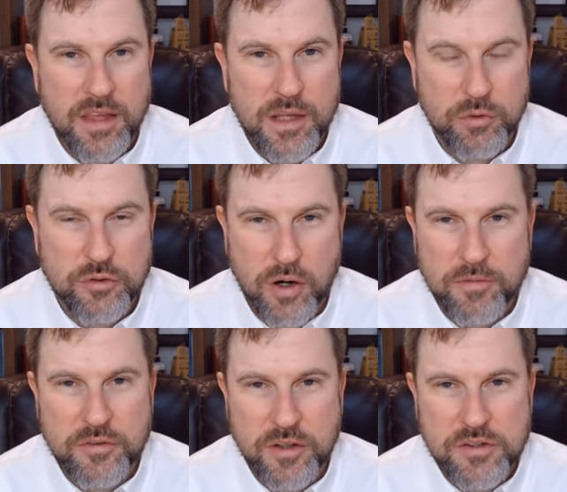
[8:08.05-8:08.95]
He would serve
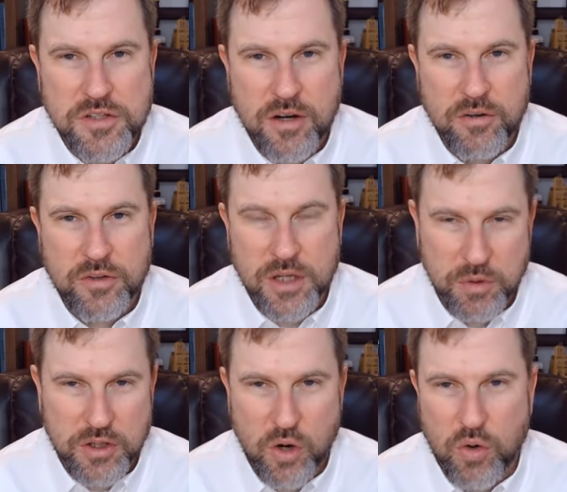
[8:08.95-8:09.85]
his 6 years and he
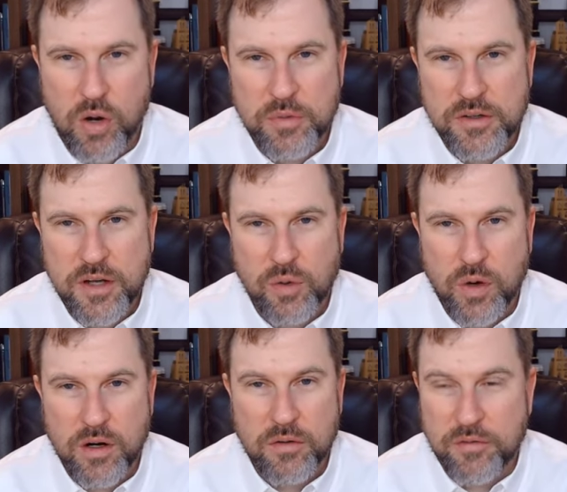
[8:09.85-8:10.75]
would go home to
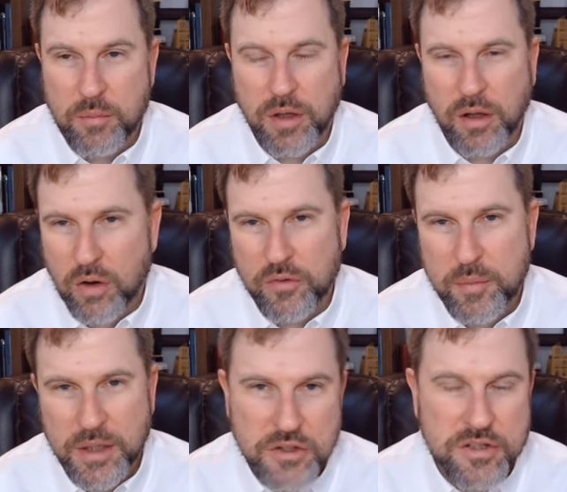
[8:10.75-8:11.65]
Delaware and fumble along the
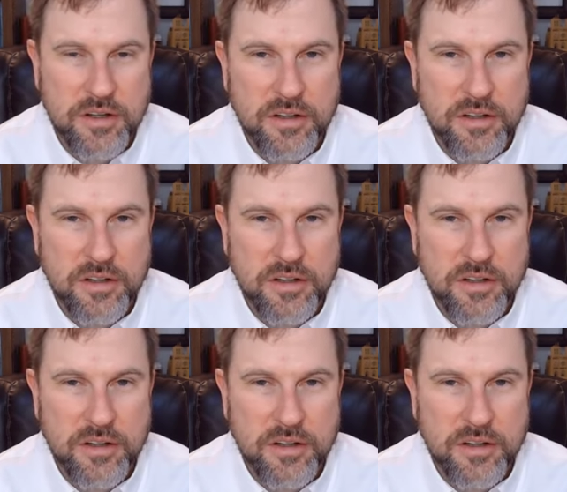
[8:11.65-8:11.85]
beach.